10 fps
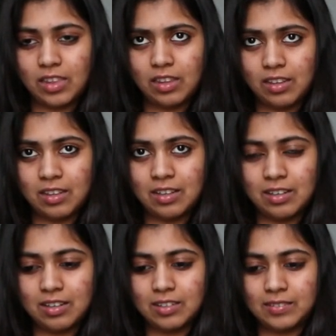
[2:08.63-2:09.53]

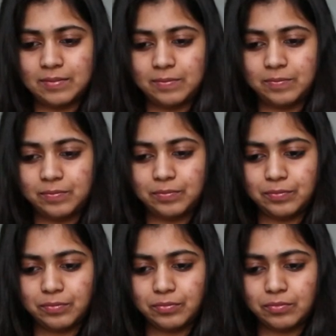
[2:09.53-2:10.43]

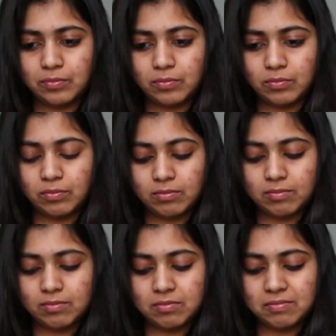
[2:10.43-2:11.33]

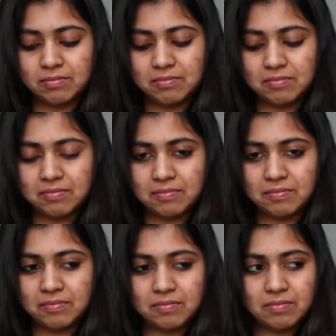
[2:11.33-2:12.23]

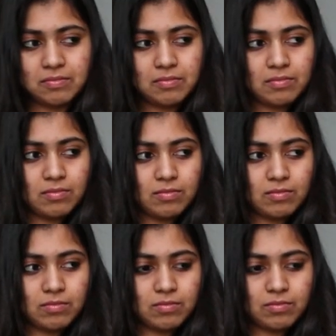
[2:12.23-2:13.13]

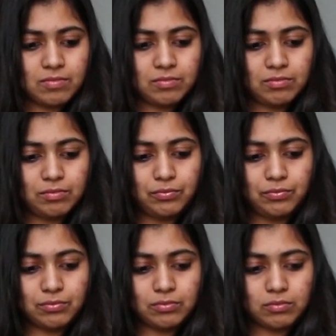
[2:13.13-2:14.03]

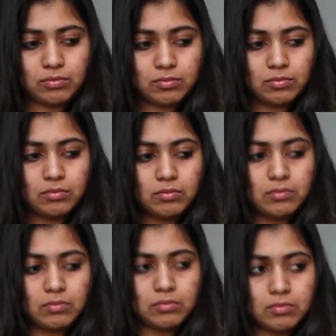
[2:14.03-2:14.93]

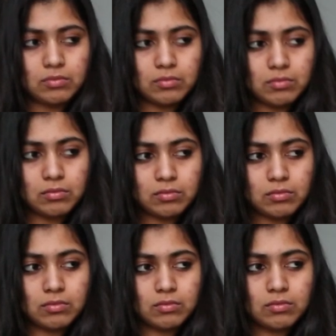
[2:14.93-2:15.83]
This person isn't speaking.